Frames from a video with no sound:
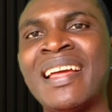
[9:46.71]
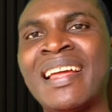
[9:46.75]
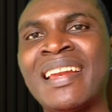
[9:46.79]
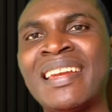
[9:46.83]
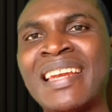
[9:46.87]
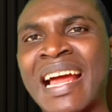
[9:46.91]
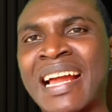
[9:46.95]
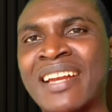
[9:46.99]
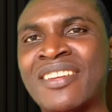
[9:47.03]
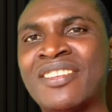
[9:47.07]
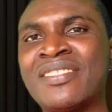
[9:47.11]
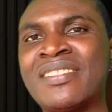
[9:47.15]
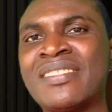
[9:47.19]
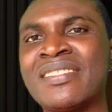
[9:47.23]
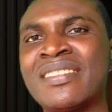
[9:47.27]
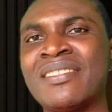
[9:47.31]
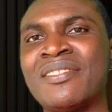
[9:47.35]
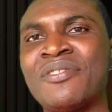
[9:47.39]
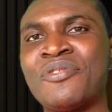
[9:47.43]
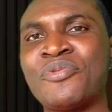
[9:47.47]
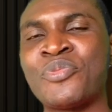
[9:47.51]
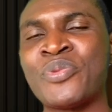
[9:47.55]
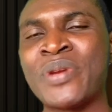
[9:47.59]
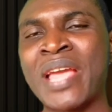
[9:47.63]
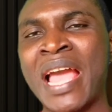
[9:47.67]
that
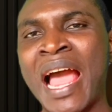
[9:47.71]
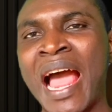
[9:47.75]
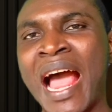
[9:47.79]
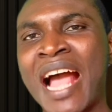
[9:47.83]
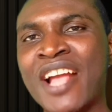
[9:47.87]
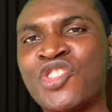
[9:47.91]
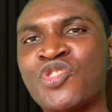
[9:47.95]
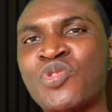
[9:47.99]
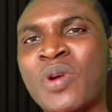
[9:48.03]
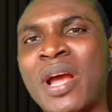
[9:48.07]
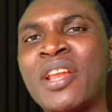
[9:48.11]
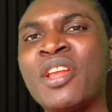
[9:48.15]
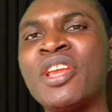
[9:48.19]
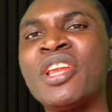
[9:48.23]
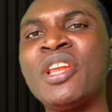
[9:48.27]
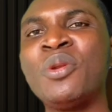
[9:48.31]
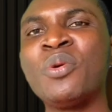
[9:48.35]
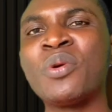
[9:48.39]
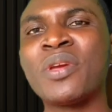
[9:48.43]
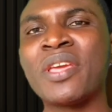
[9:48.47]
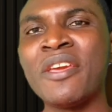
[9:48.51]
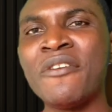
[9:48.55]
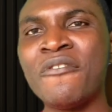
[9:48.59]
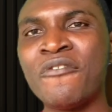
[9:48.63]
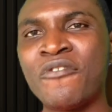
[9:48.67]
we are actually
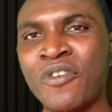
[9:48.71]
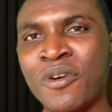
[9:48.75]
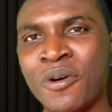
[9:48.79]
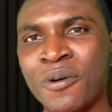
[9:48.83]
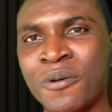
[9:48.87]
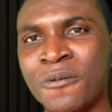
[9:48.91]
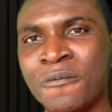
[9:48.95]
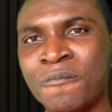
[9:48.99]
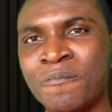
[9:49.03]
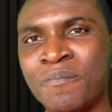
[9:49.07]
looking for,